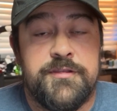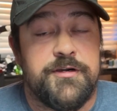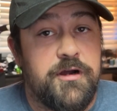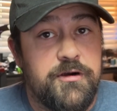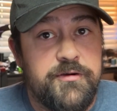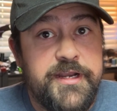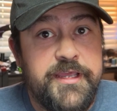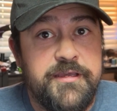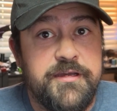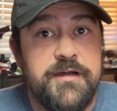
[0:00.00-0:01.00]
They're
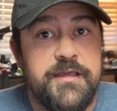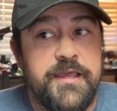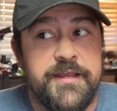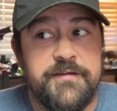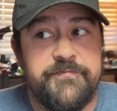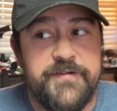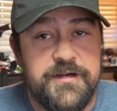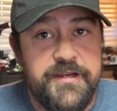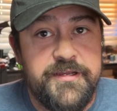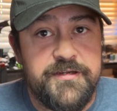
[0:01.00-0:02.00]
already at a
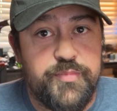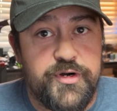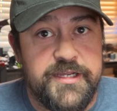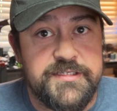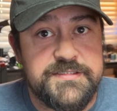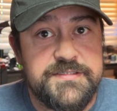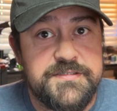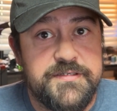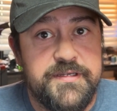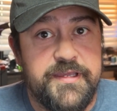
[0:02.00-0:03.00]
very good price,
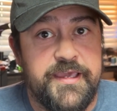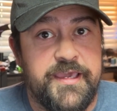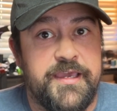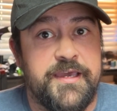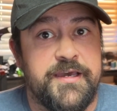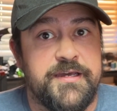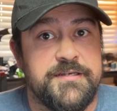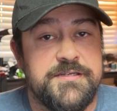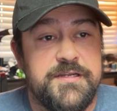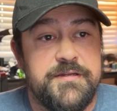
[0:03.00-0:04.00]

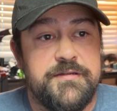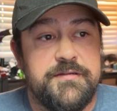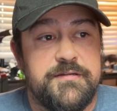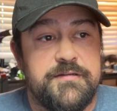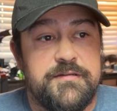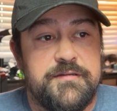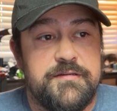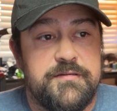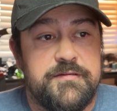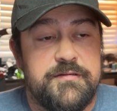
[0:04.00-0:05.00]
and
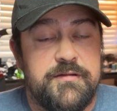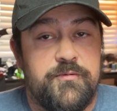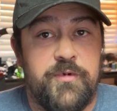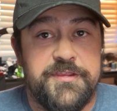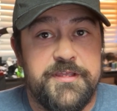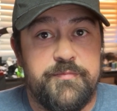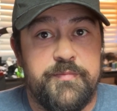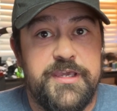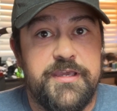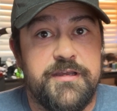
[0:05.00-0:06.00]
with
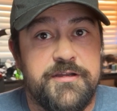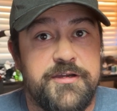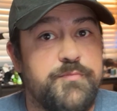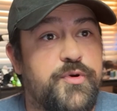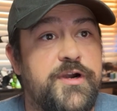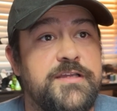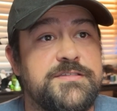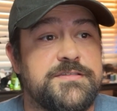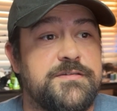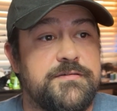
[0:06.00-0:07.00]
it being a good
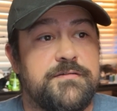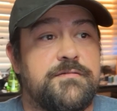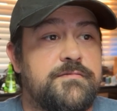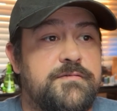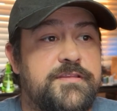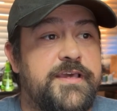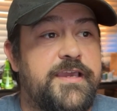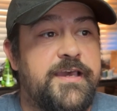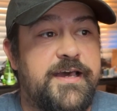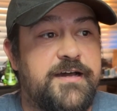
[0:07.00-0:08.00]
price,
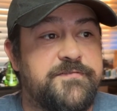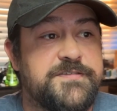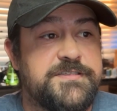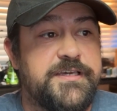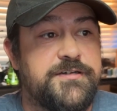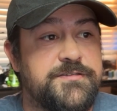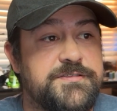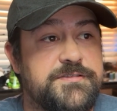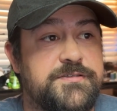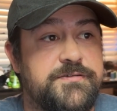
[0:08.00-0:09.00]
they have
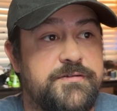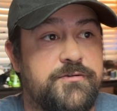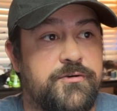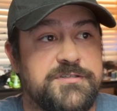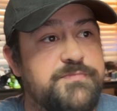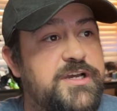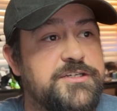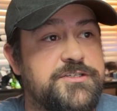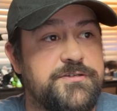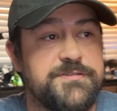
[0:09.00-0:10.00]
sales or
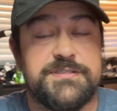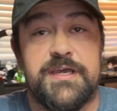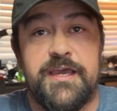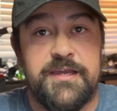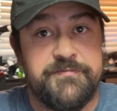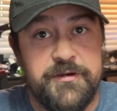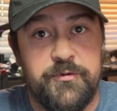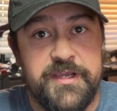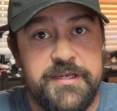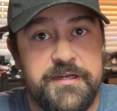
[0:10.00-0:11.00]
specials every
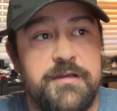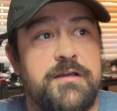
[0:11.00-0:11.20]
week